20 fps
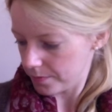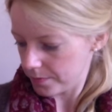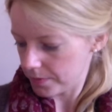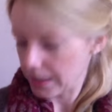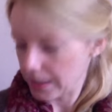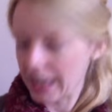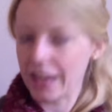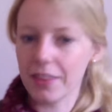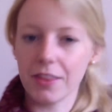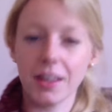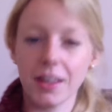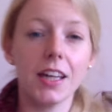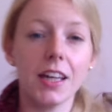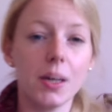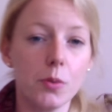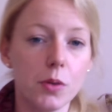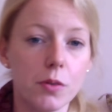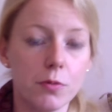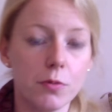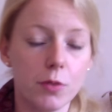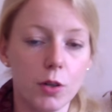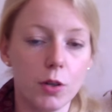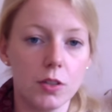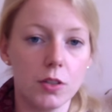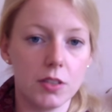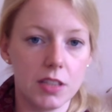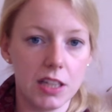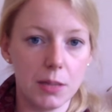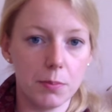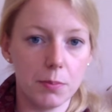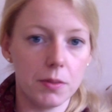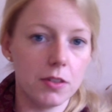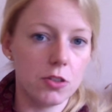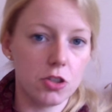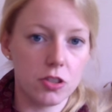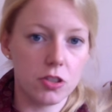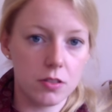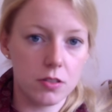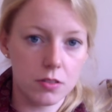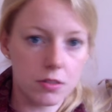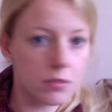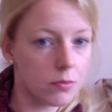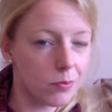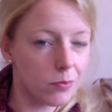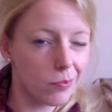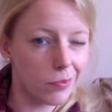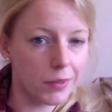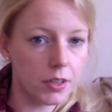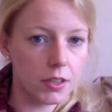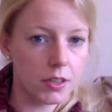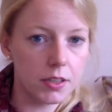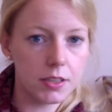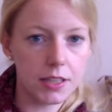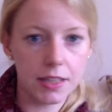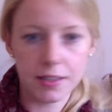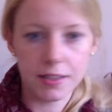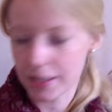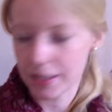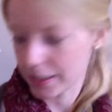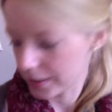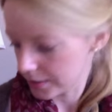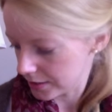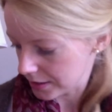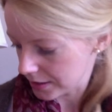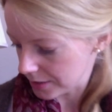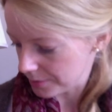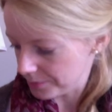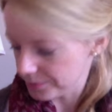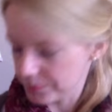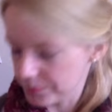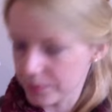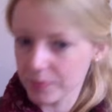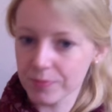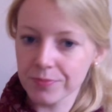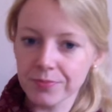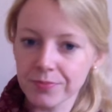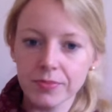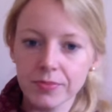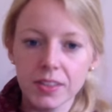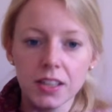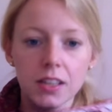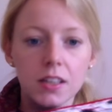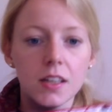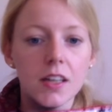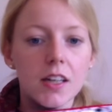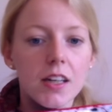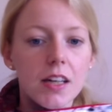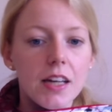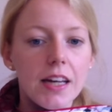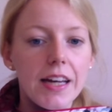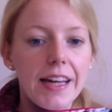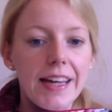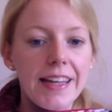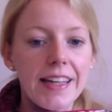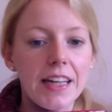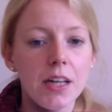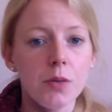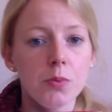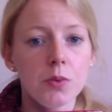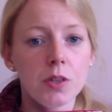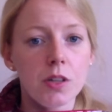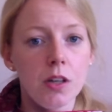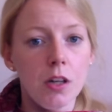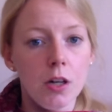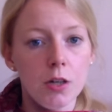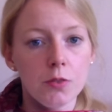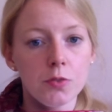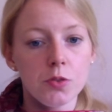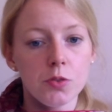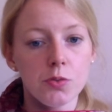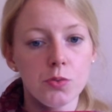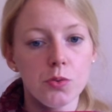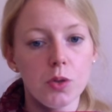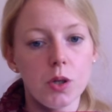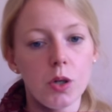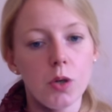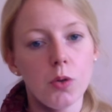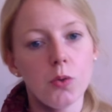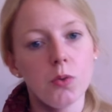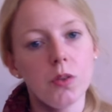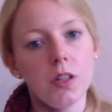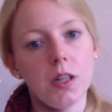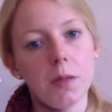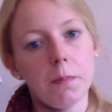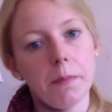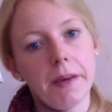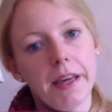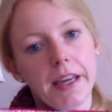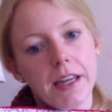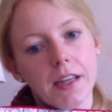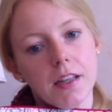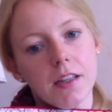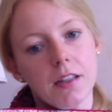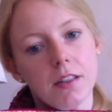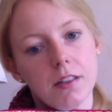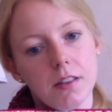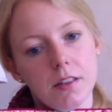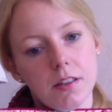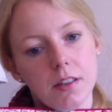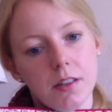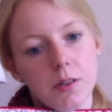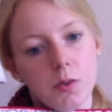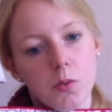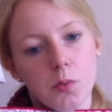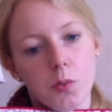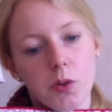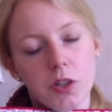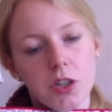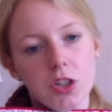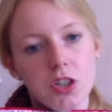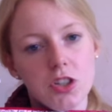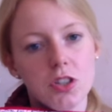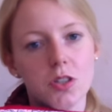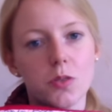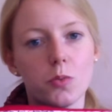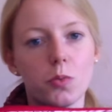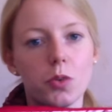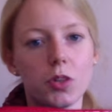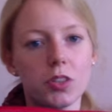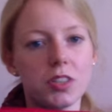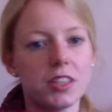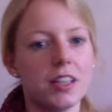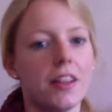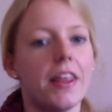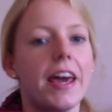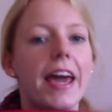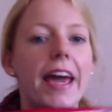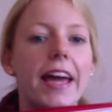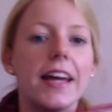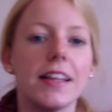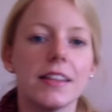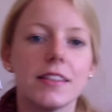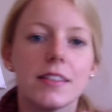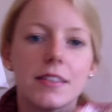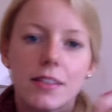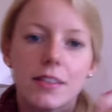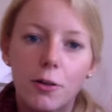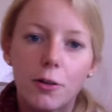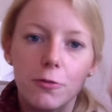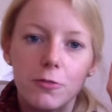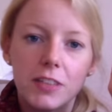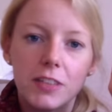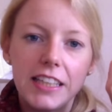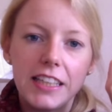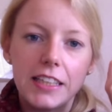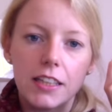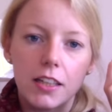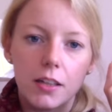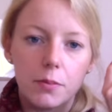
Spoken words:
I think he will fall asleep in just 10 seconds. And I would love to own a bag which was in the hands of Nina,